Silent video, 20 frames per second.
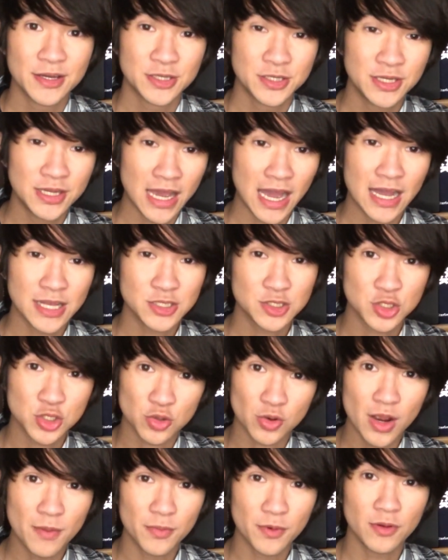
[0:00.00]
She has
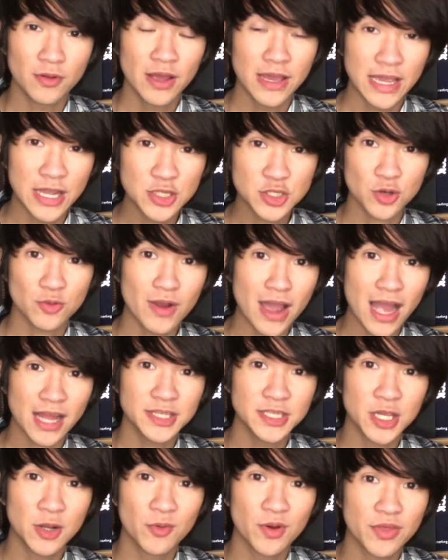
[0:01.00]
trouble
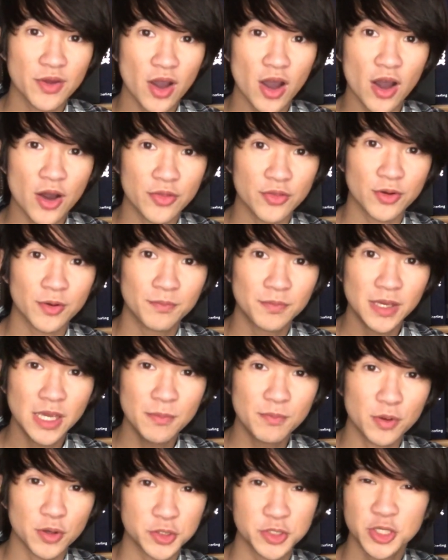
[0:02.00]
interacting with other
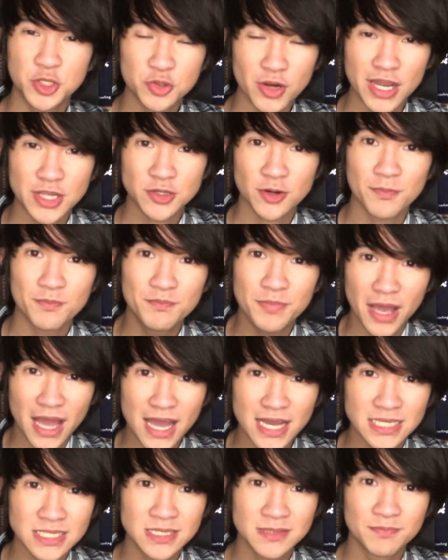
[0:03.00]
people. She tries her
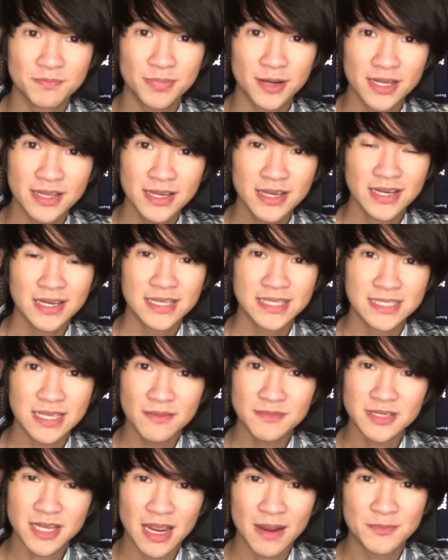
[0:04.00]
best, but
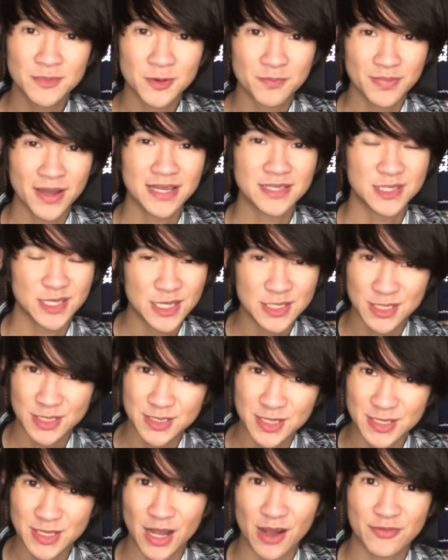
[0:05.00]
sometimes her best
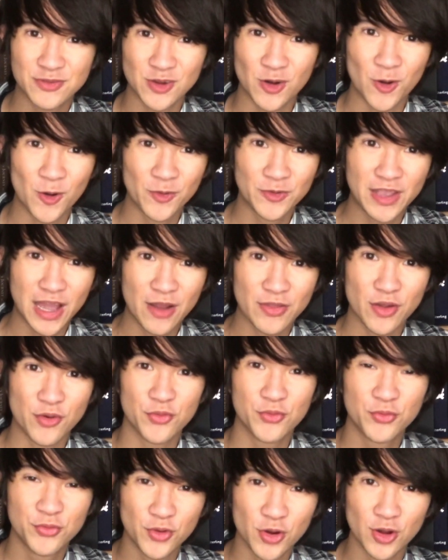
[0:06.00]
isn't enough to hold down a
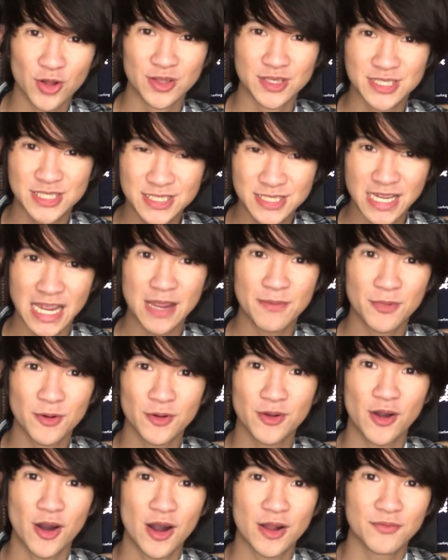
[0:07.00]
full, stable
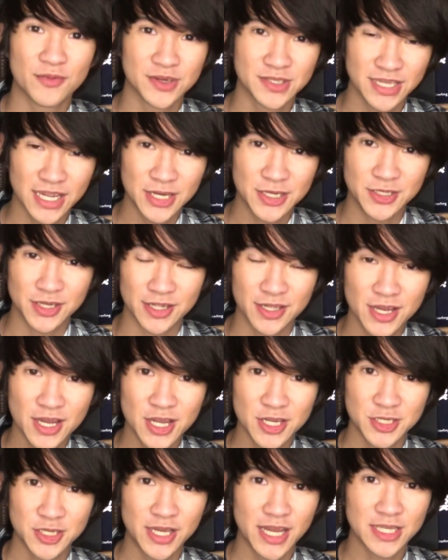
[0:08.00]
conversation.
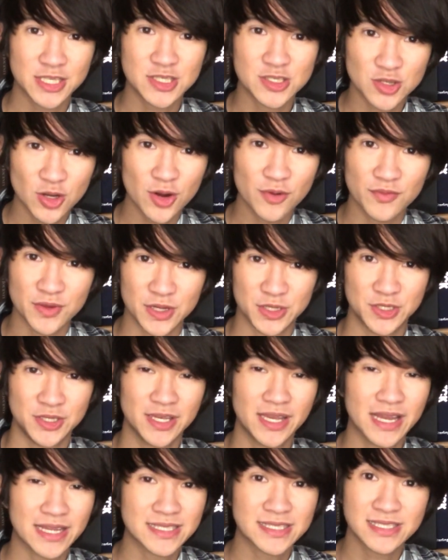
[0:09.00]
She gets nervous, she
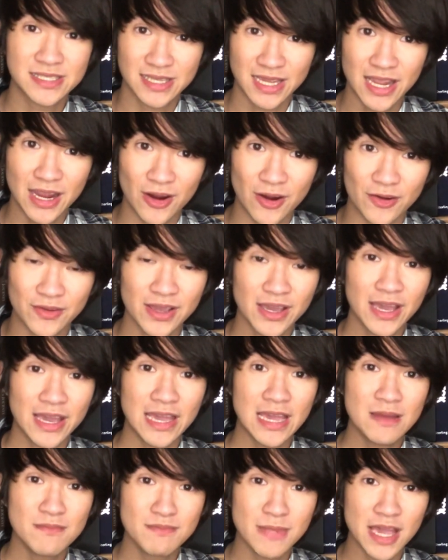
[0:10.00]
gets scared.
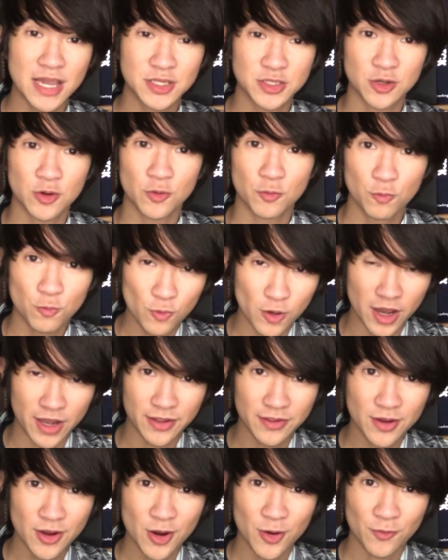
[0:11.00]
It makes her,
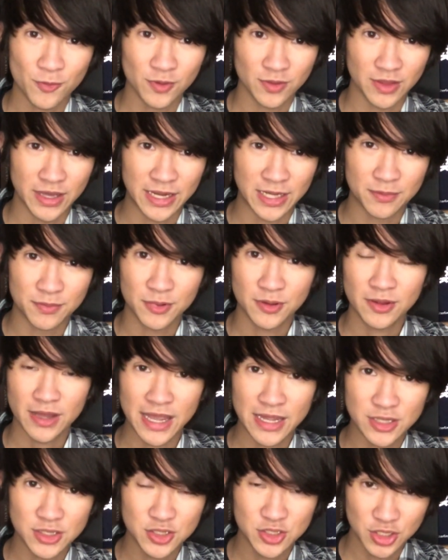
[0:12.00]
1, relatable,
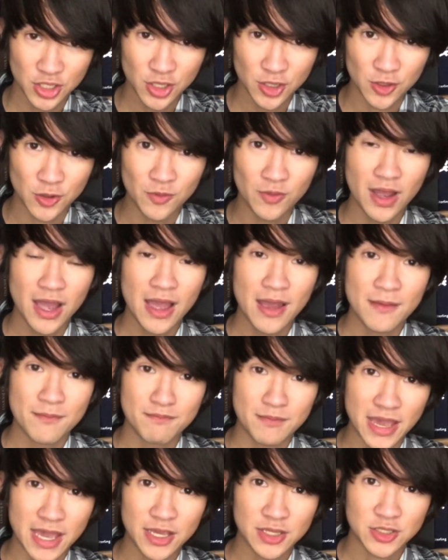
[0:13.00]
and 2,
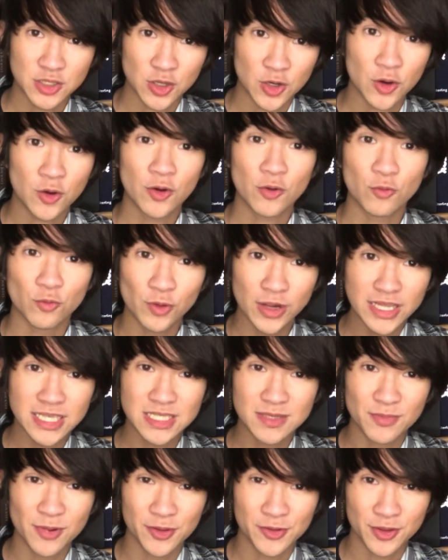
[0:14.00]
makes her
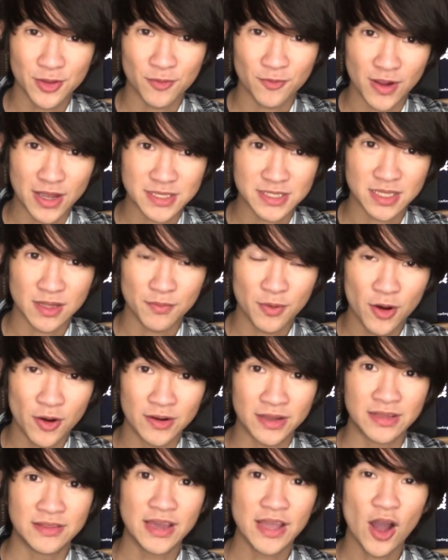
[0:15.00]
reasonable to the rest of the
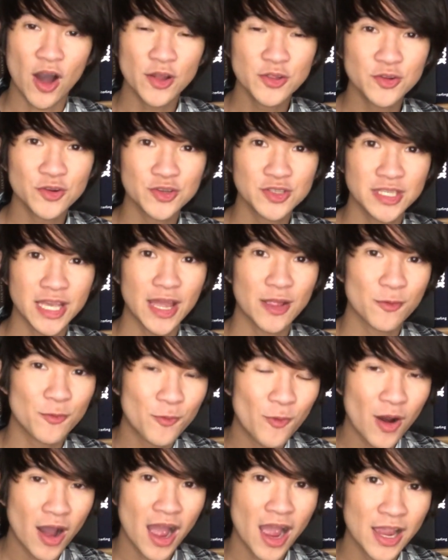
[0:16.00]
party. They understand
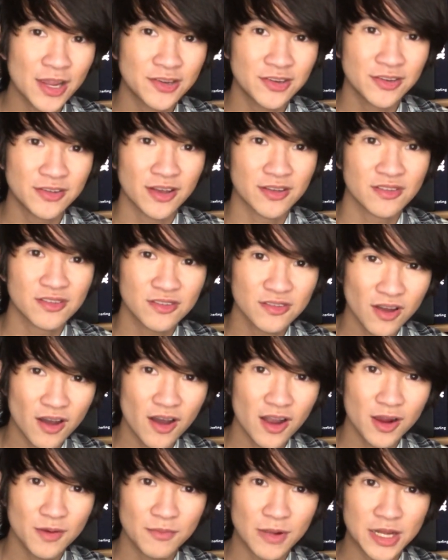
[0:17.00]
why she doesn't
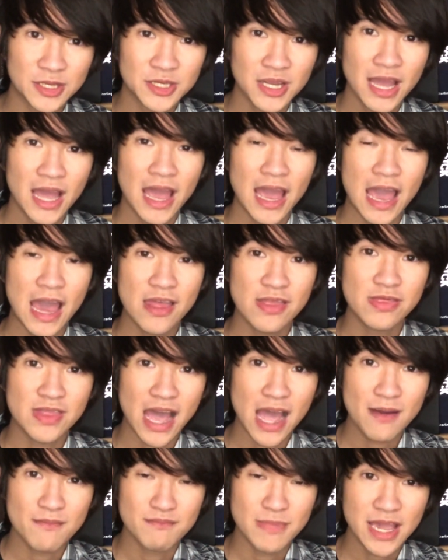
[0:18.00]
talk much, and
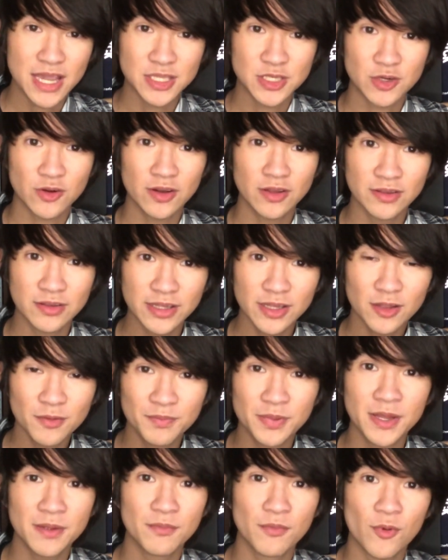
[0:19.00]
that makes her a little
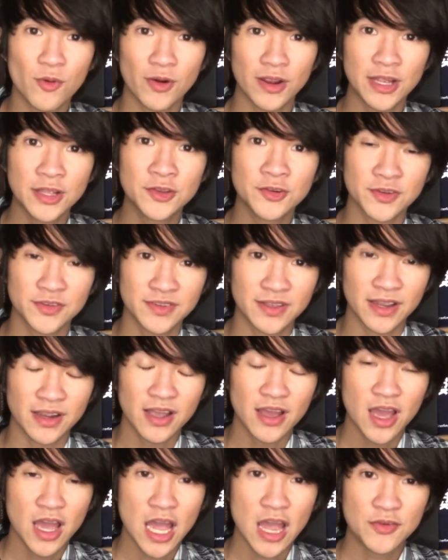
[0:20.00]
bit more interesting.
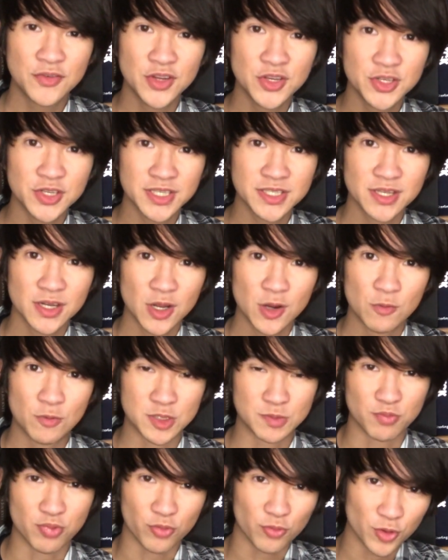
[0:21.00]
If she just
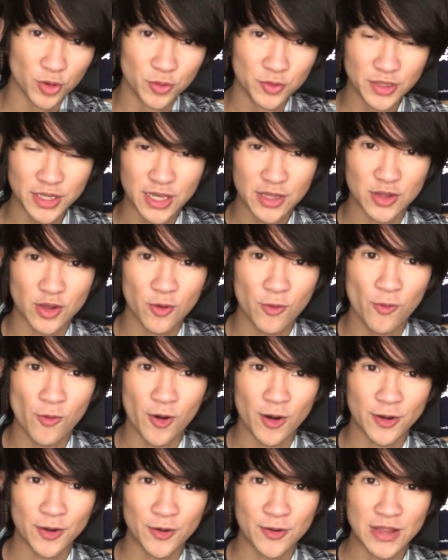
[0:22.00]
was brooding in the
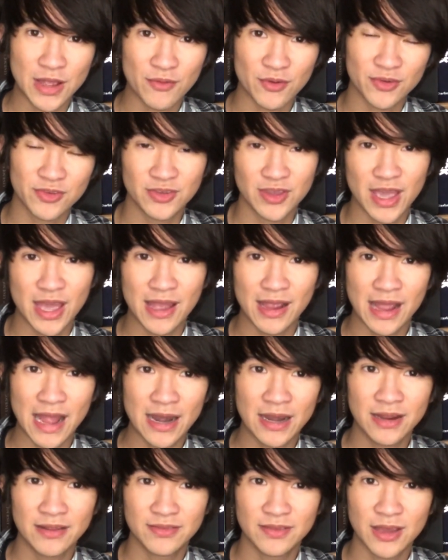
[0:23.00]
corner, never saying
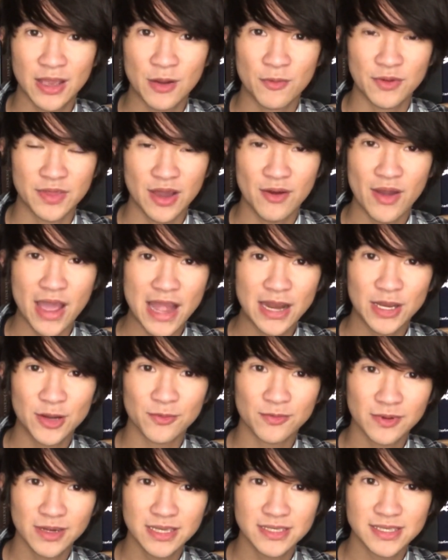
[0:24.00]
anything without any
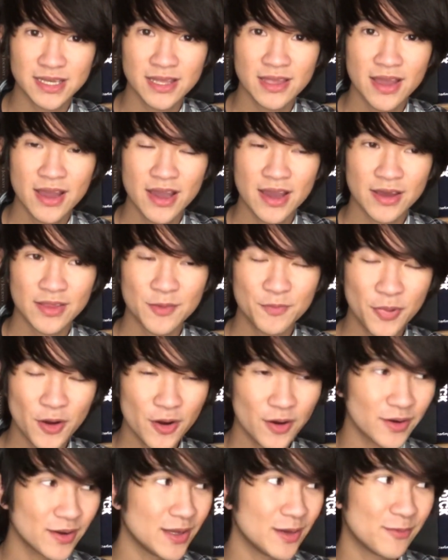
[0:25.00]
reason, the
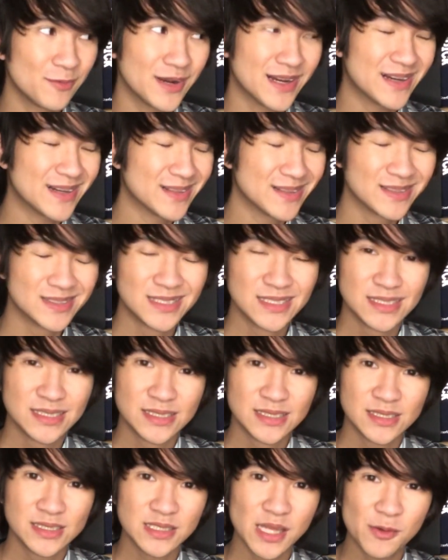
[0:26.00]
party, well,
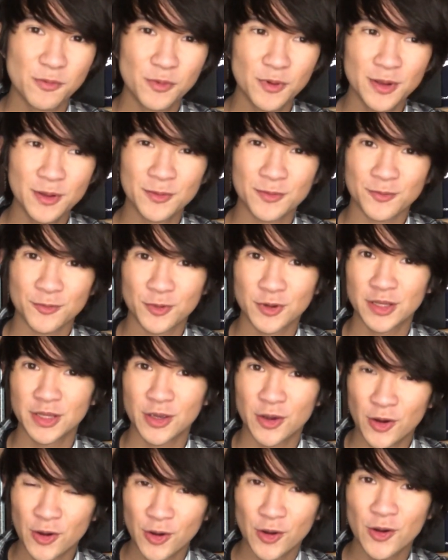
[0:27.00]
they wouldn't really
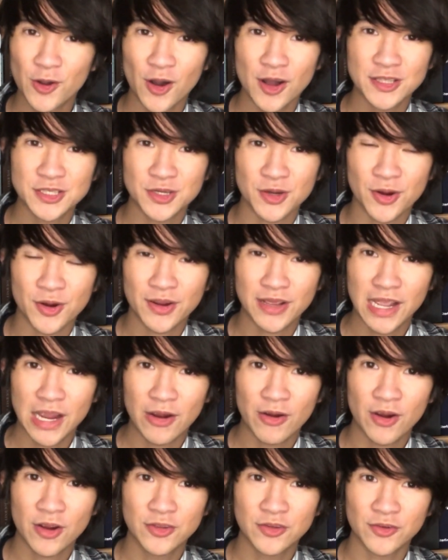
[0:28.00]
hook on to her
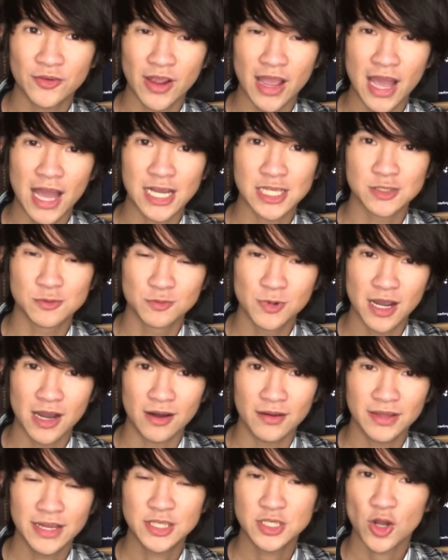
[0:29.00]
character as
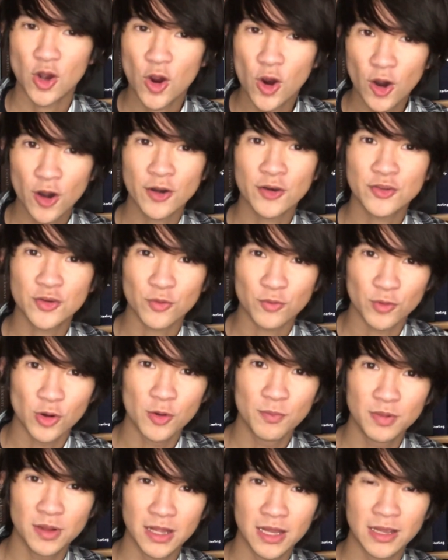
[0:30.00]
well. It's harder to
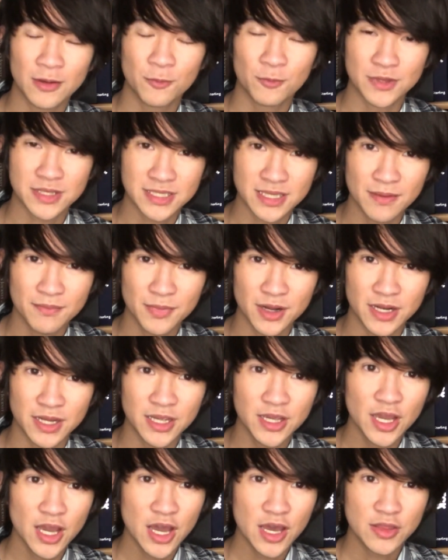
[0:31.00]
roleplay with
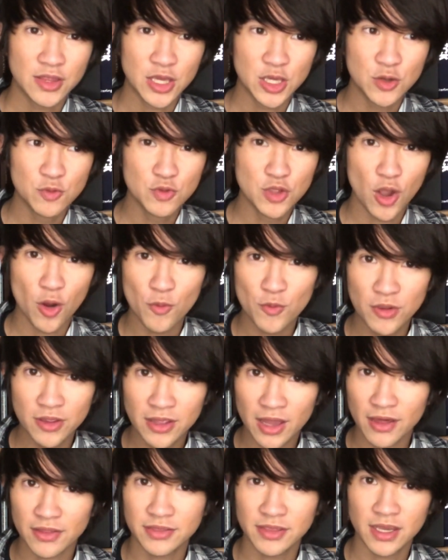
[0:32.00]
somebody that you know
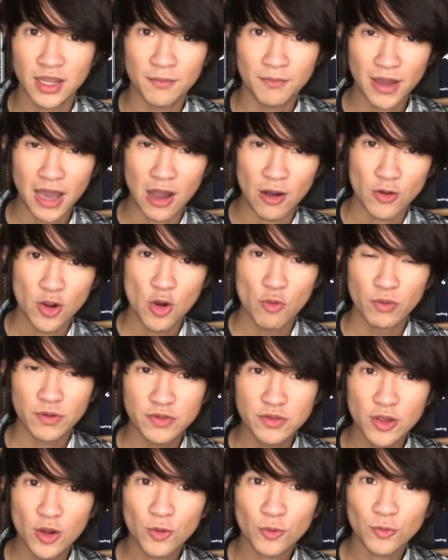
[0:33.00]
nothing about, with
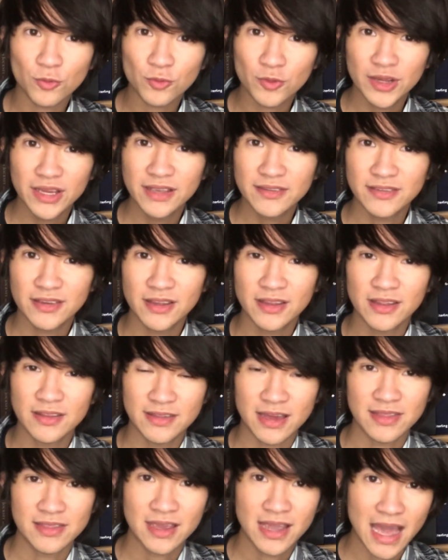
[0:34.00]
no reason
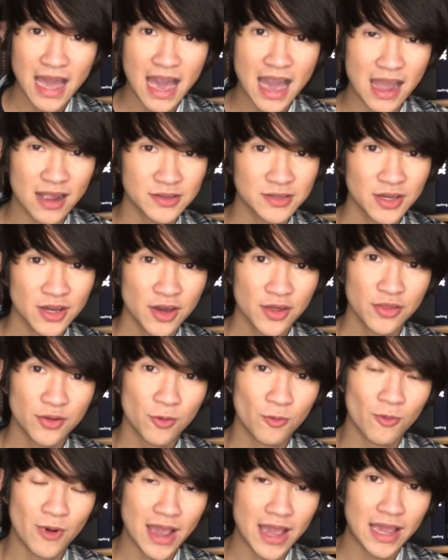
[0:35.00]
that they act the
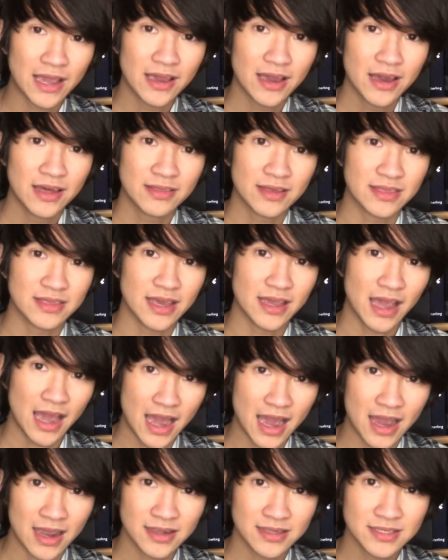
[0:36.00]
way that they
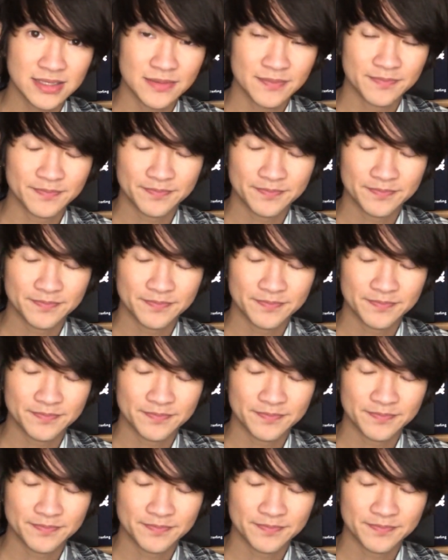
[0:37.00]
act.